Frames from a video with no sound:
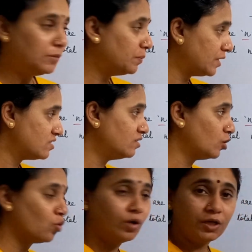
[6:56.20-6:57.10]
present
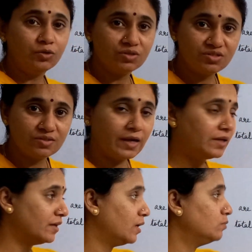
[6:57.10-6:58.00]
according to this
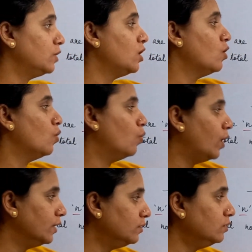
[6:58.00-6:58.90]
diagram?
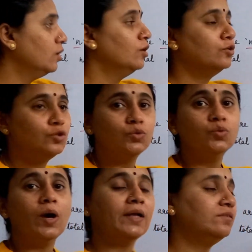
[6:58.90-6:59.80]
1,
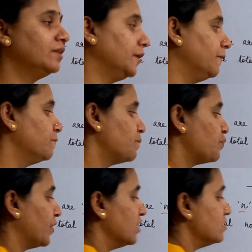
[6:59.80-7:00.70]
2 and 3.
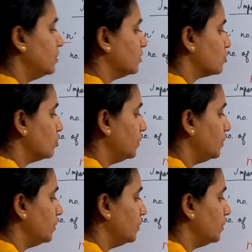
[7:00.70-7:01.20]
Isn't it? So